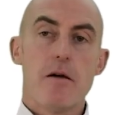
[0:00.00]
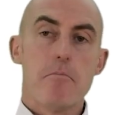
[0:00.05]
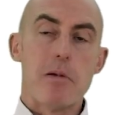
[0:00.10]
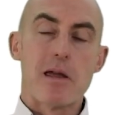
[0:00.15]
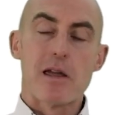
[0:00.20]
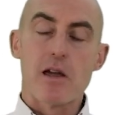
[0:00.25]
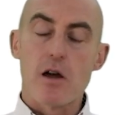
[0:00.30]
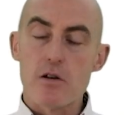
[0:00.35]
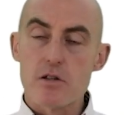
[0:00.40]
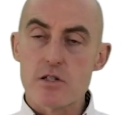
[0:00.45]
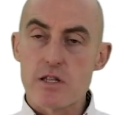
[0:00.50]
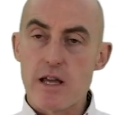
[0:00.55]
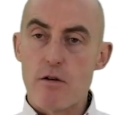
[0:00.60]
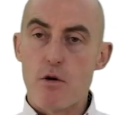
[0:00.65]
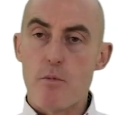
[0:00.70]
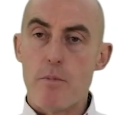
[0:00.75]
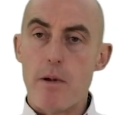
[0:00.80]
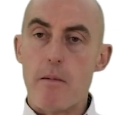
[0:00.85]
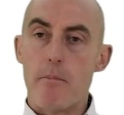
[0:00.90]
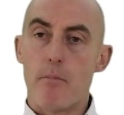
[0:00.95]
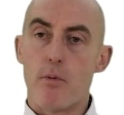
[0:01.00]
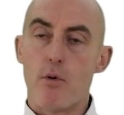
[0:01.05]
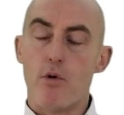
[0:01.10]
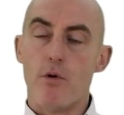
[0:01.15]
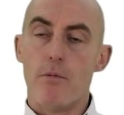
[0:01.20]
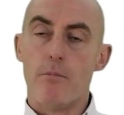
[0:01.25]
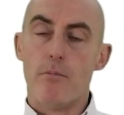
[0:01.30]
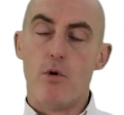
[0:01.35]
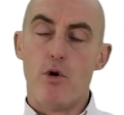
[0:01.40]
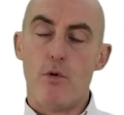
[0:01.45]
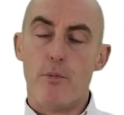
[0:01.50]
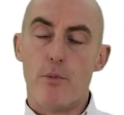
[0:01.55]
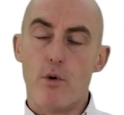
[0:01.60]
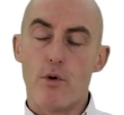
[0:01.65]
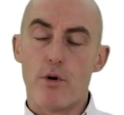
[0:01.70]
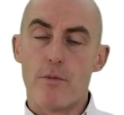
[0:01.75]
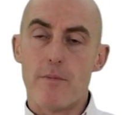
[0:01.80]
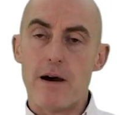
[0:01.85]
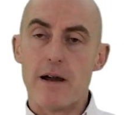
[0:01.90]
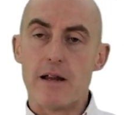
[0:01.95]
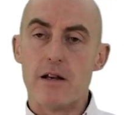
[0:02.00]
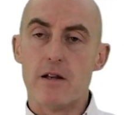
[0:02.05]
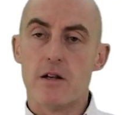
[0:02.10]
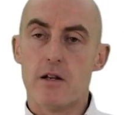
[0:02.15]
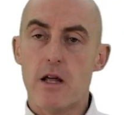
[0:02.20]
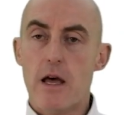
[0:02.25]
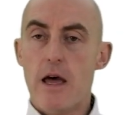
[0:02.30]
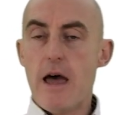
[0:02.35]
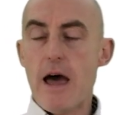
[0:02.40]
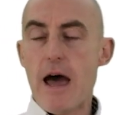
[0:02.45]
because they're a bit more broader-minded